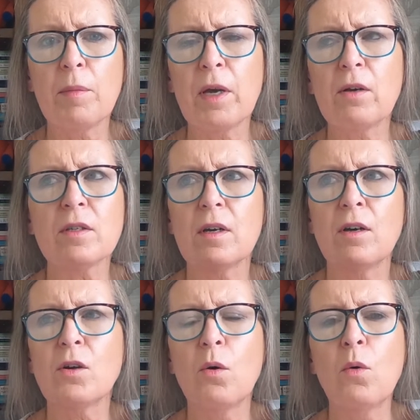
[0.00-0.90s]
Because
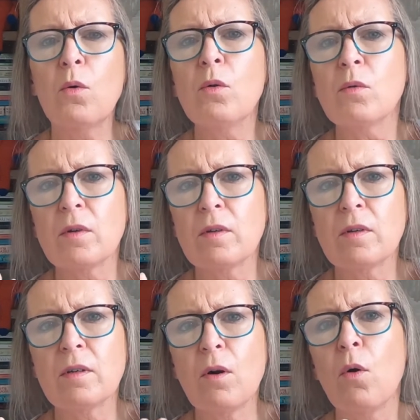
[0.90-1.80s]
at all
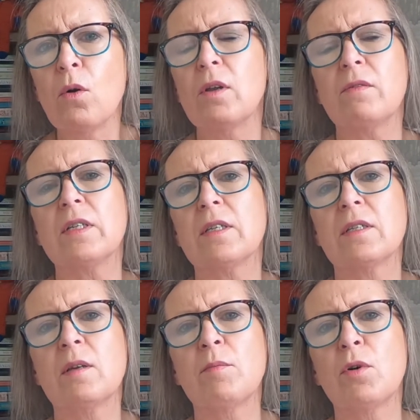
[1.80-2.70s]
of us
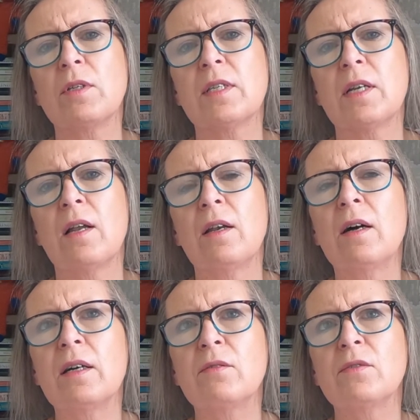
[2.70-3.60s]
at some points in our
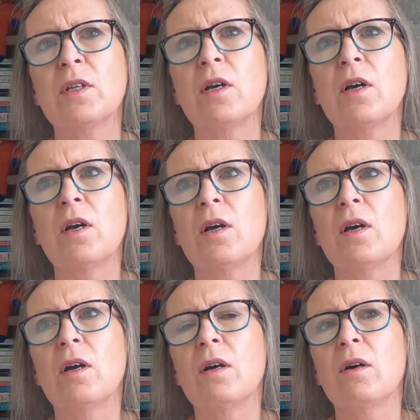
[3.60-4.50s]
lives,
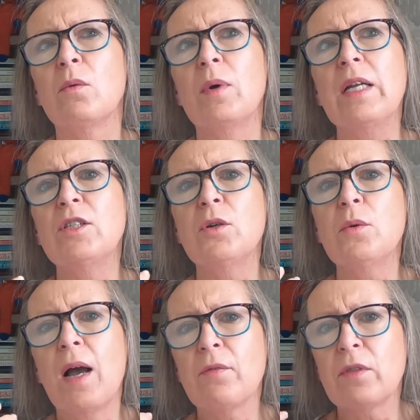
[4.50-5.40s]
we
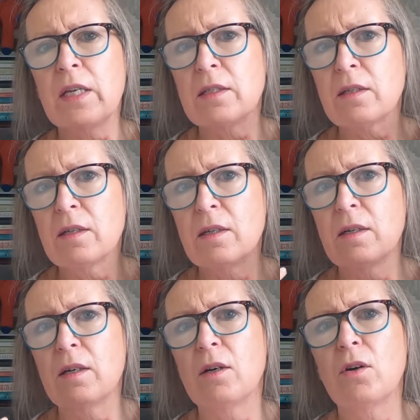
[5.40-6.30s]
do have these
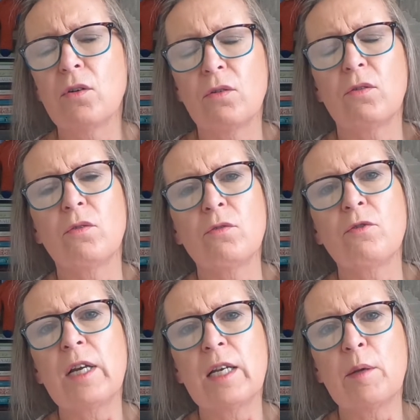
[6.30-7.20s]

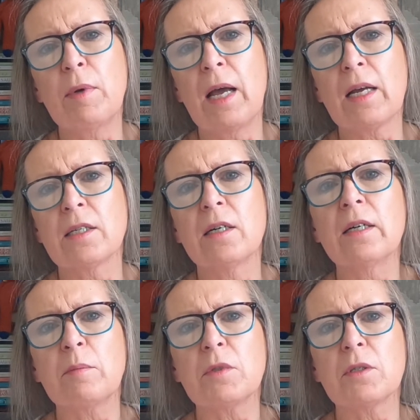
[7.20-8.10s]
really black
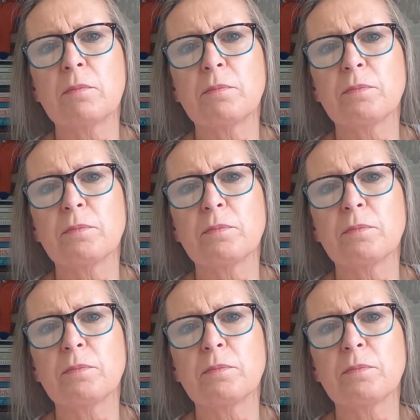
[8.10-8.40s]
times.